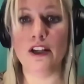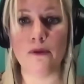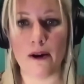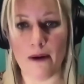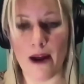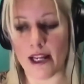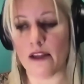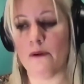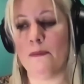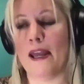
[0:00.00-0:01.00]
into Iraq. And
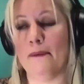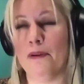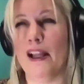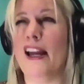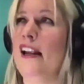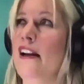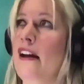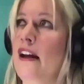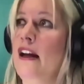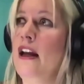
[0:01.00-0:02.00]
then we played,
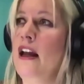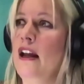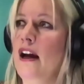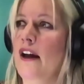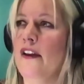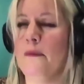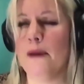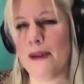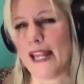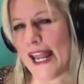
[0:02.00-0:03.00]
I think
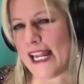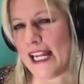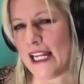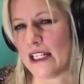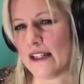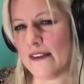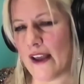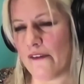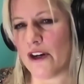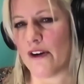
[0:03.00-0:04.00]
maybe
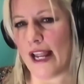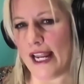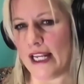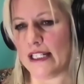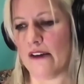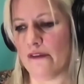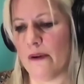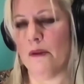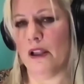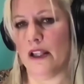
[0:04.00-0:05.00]
7 or 8
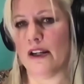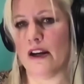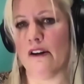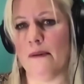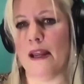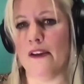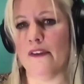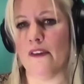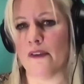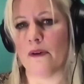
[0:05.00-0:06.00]
different military
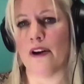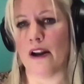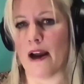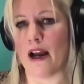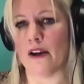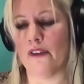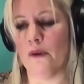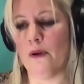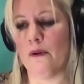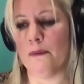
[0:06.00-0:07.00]
bases throughout Iraq.
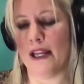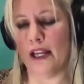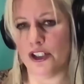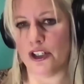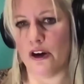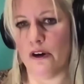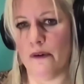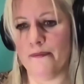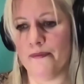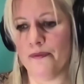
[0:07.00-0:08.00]
So we would play a
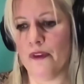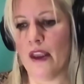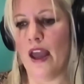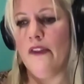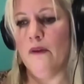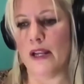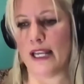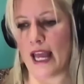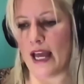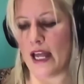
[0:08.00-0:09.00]
show, and then
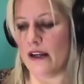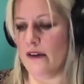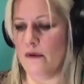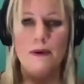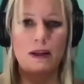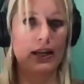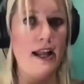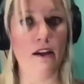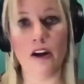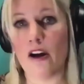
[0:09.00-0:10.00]
we'd be in a
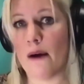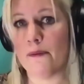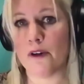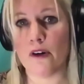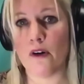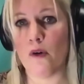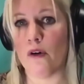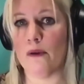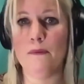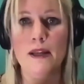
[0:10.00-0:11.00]
helicopter,
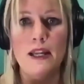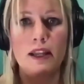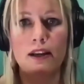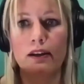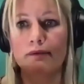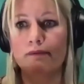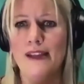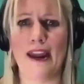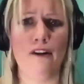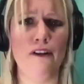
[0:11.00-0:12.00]
or we'd be in a
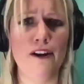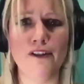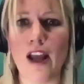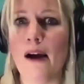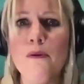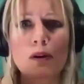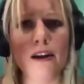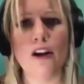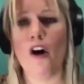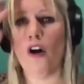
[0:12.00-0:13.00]
carrier. I mean, we were
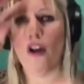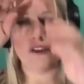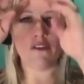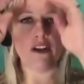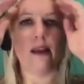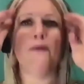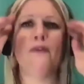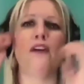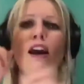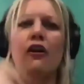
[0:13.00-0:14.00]
in all different types
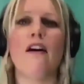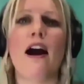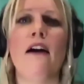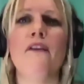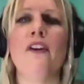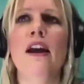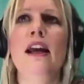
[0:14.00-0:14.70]
of aircrafts,